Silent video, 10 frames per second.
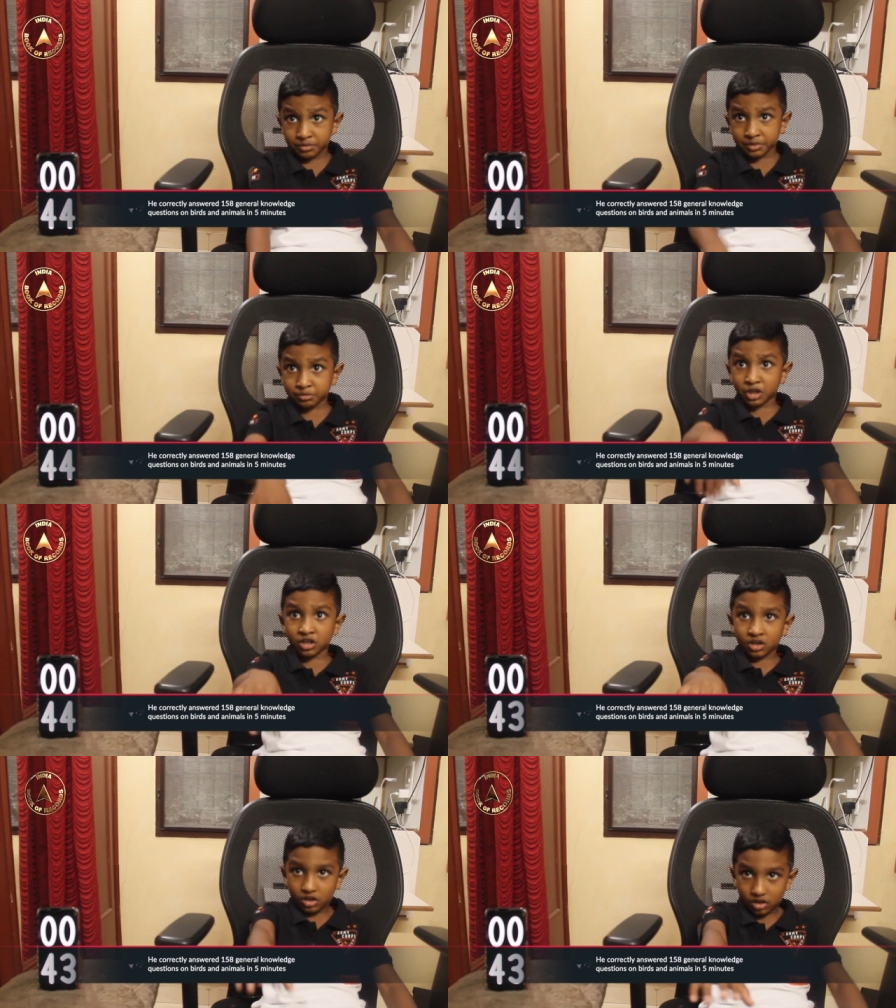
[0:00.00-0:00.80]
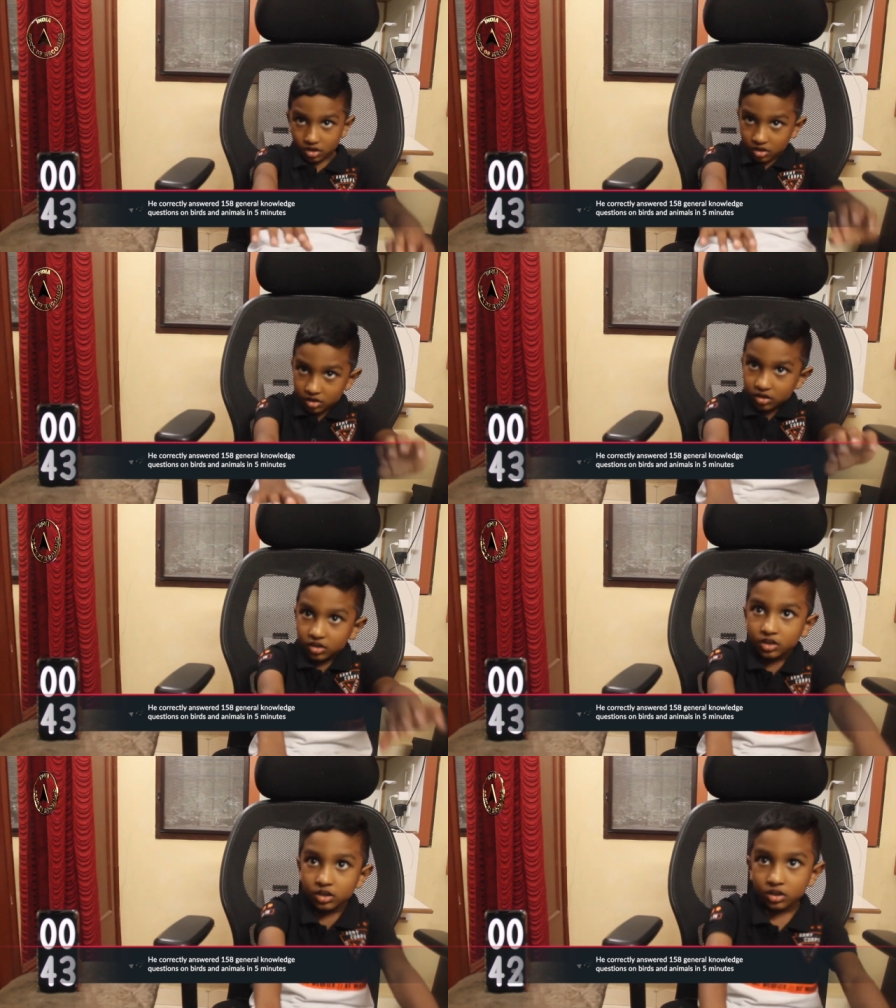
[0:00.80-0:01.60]
Bird. Which bird is
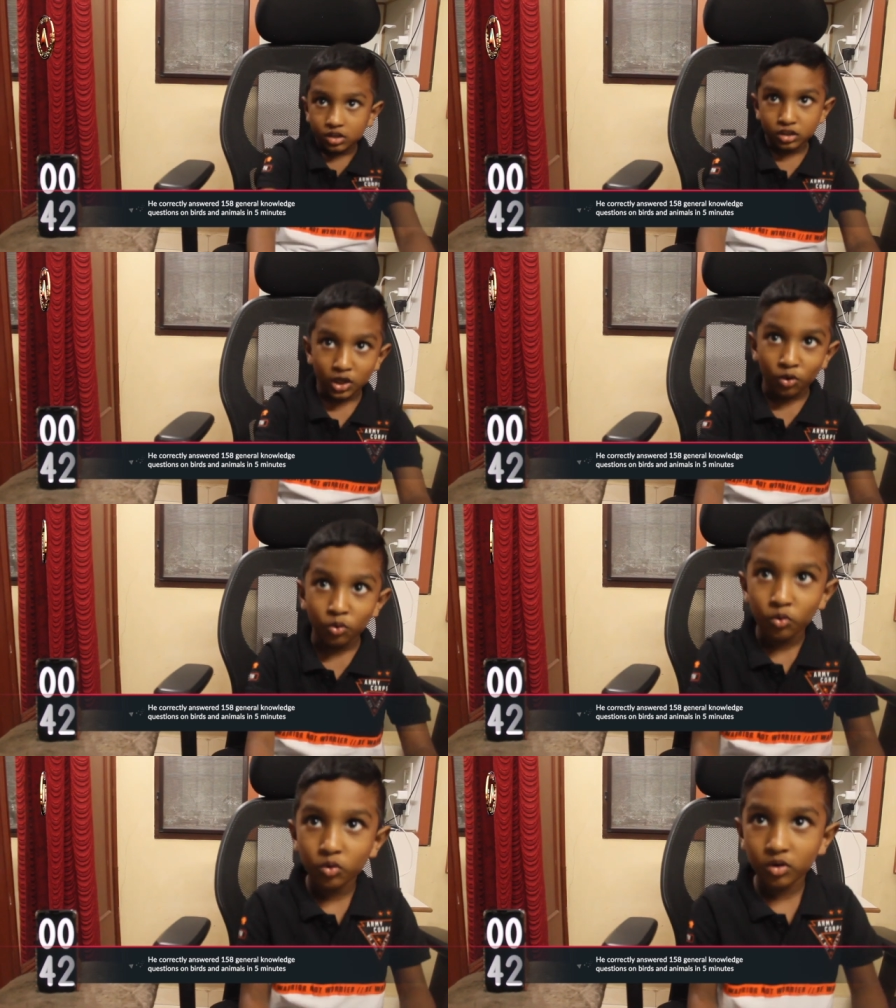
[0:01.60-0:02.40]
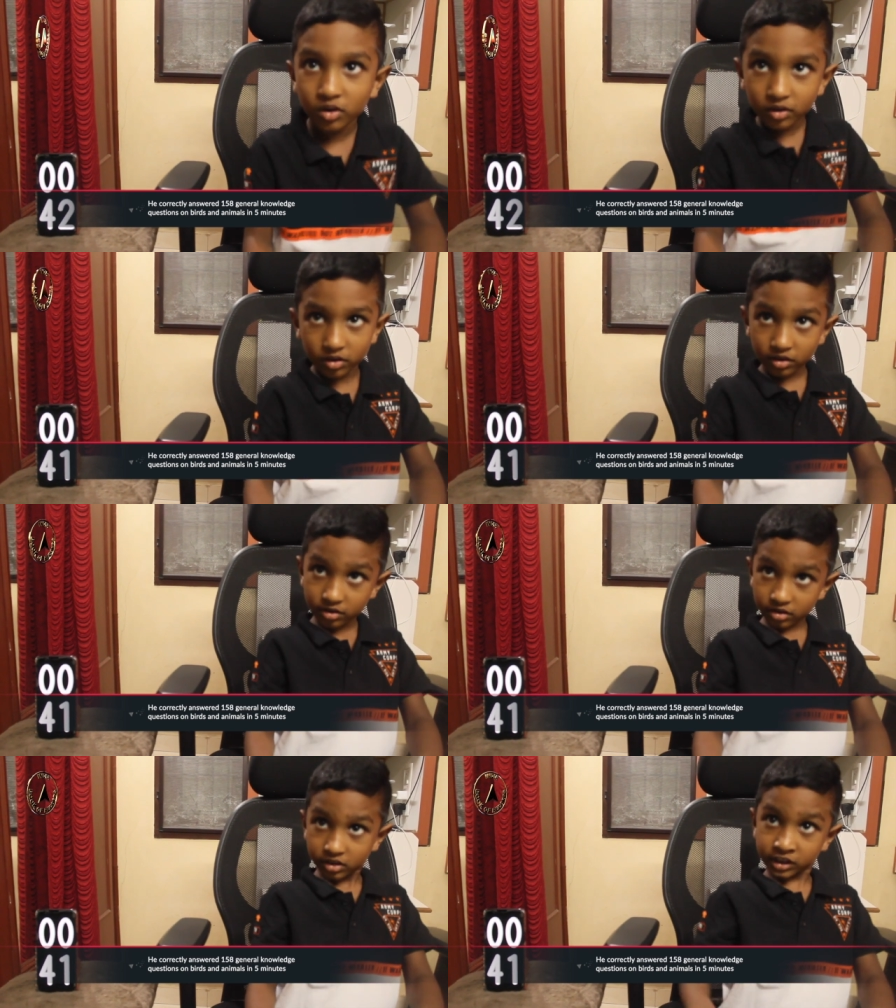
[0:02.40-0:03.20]
symbol of peace? Dove. Fastest swimming bird in
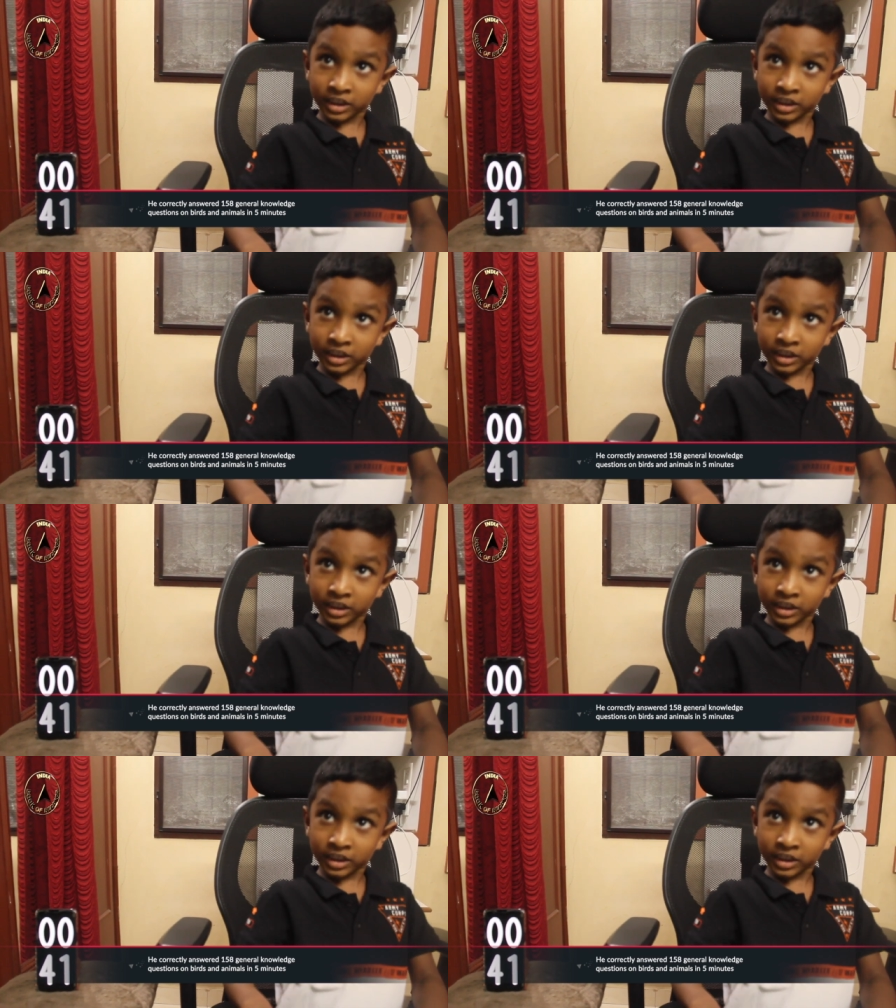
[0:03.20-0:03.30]
the world?